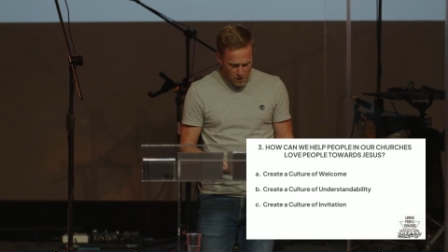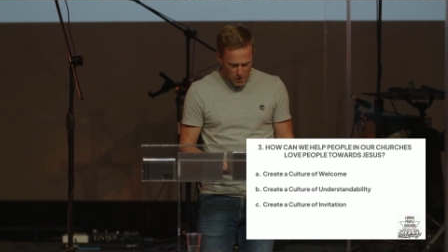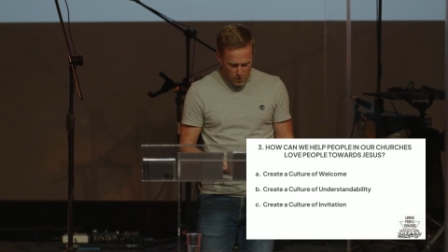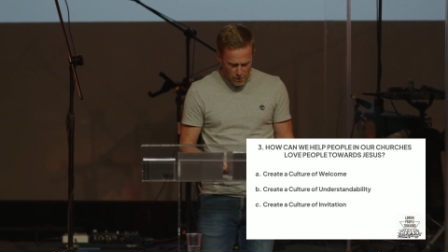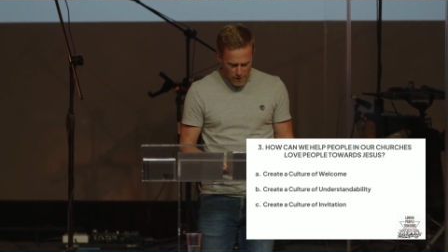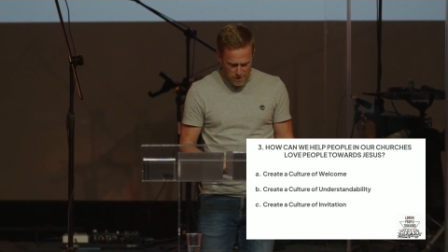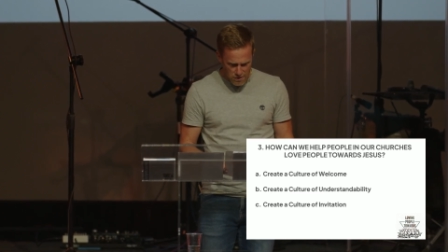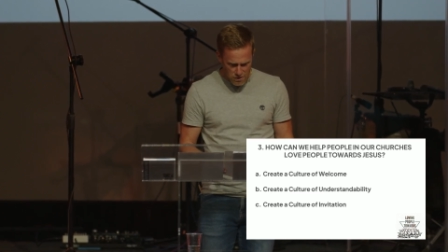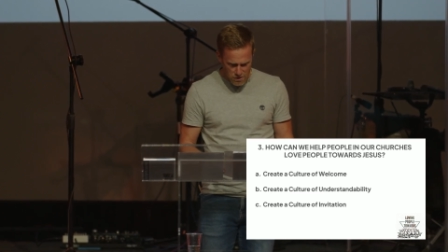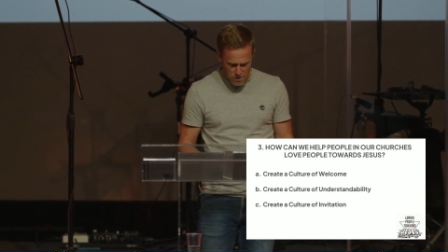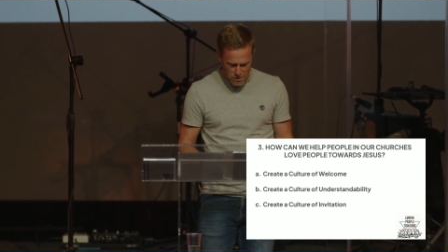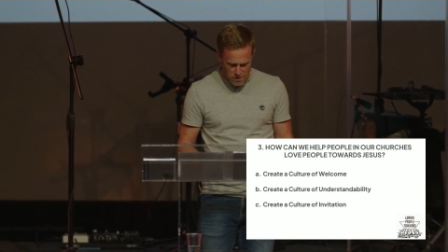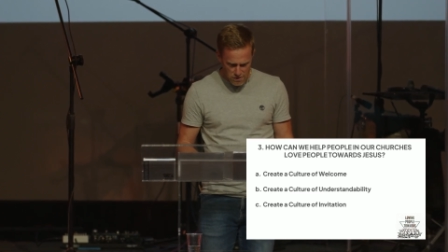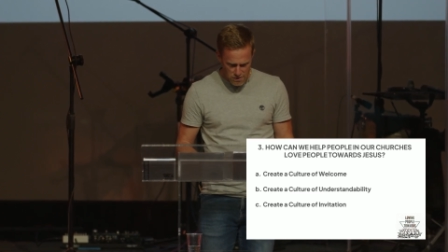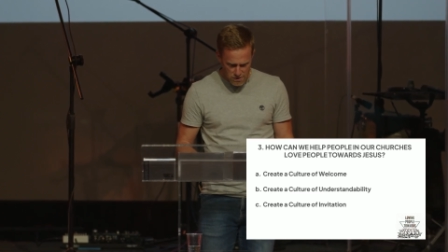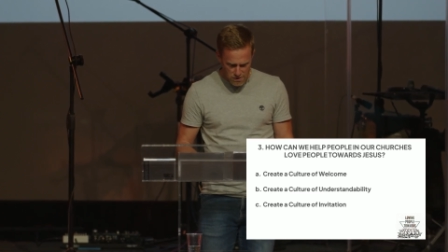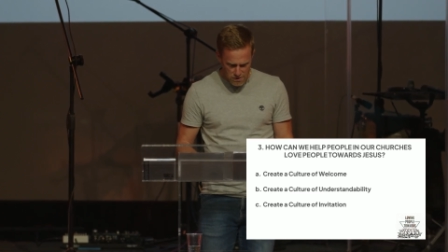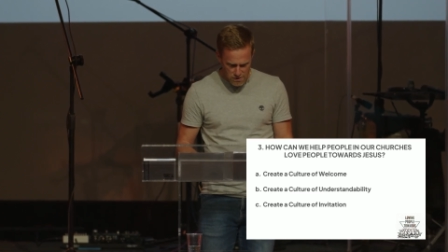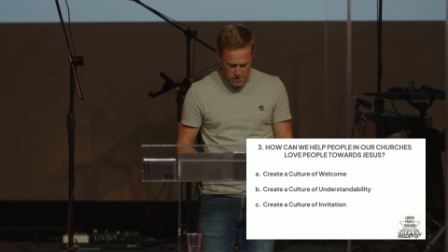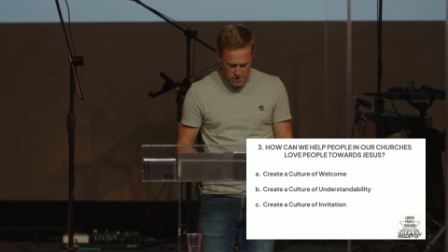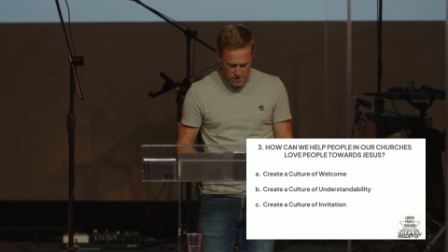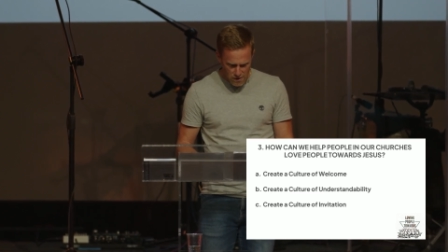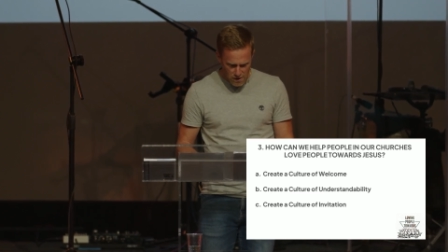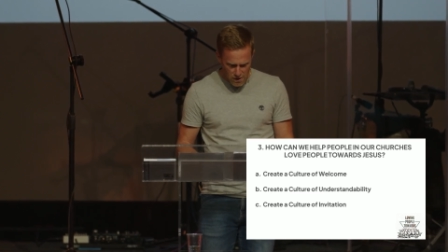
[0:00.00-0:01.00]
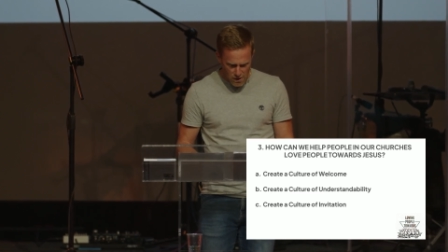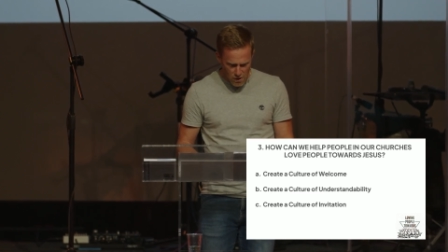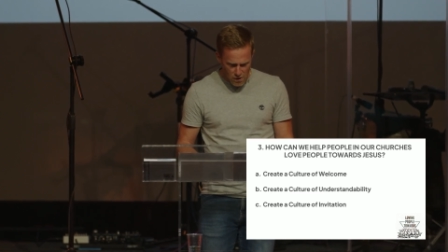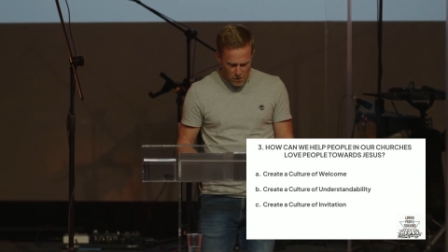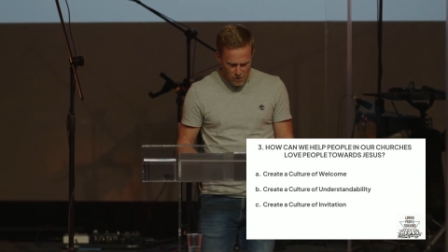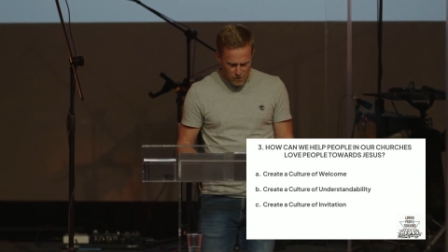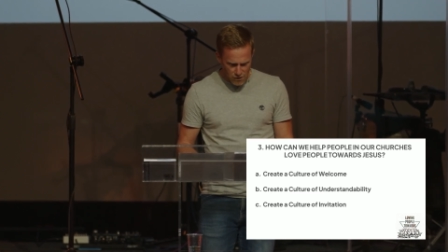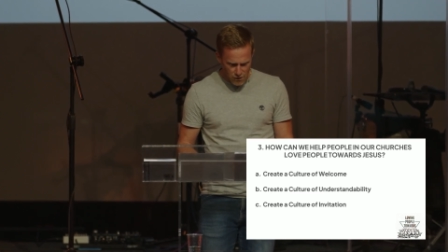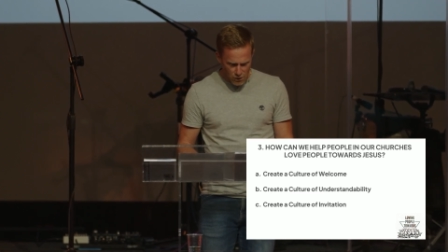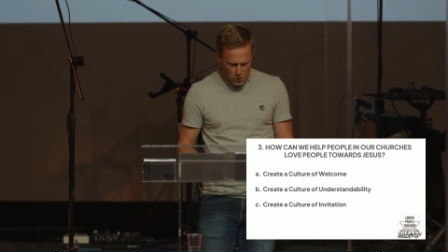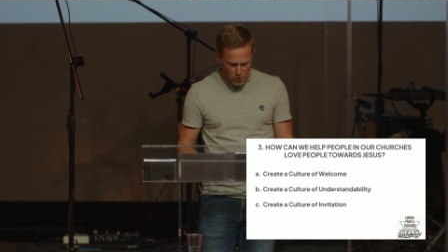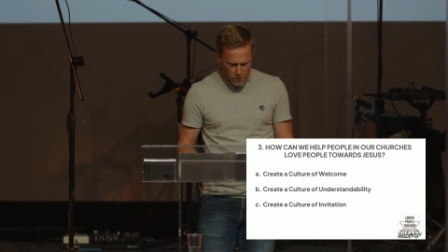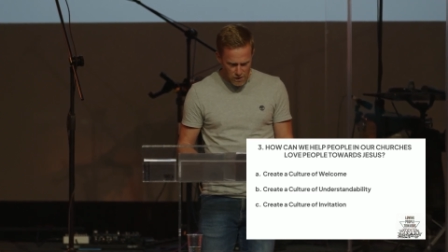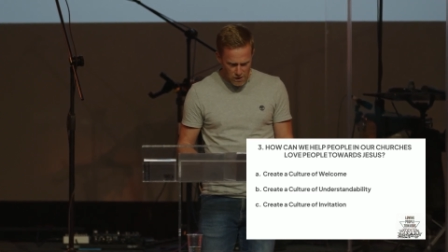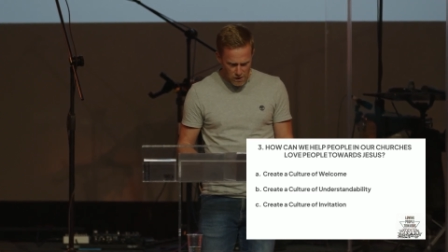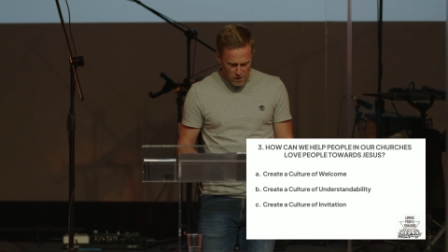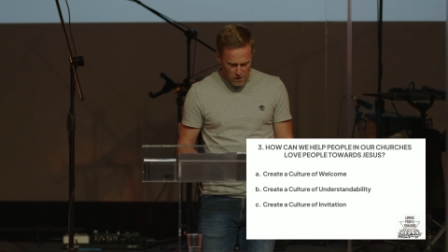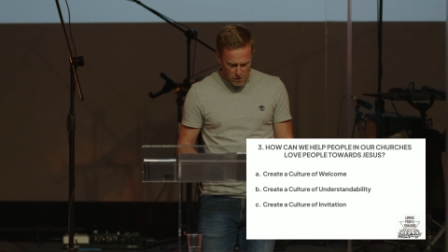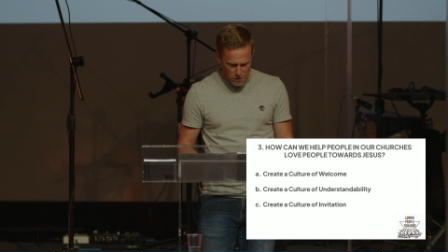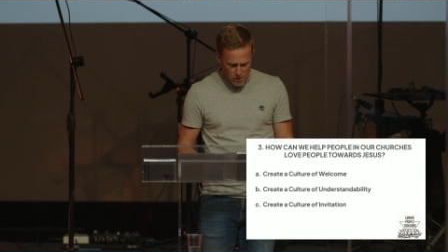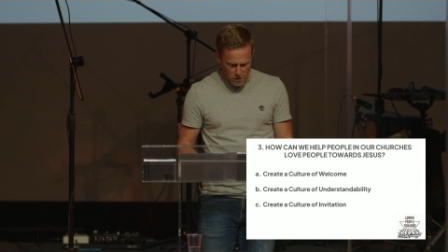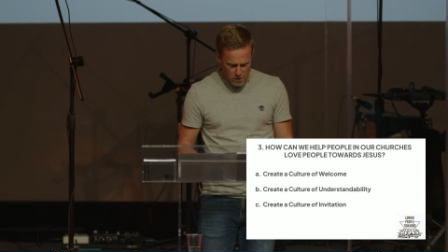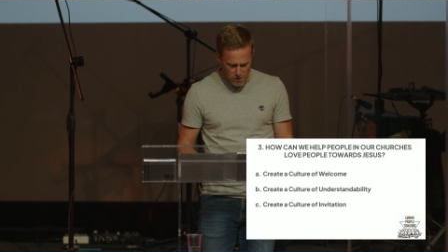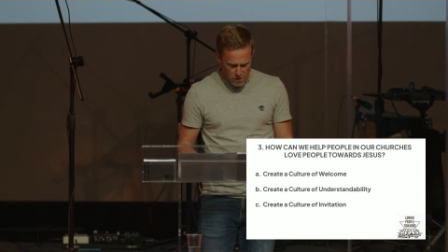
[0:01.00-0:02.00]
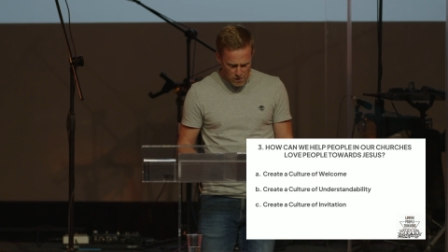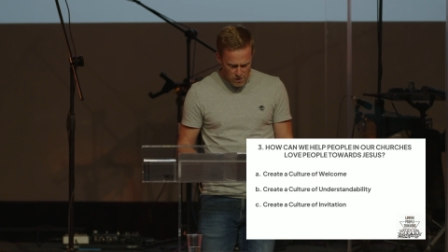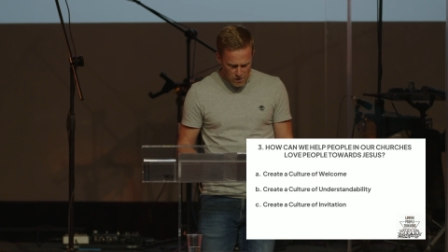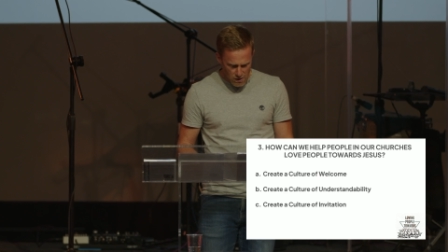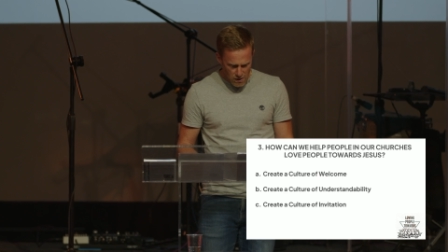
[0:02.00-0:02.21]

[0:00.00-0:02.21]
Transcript: questions for you.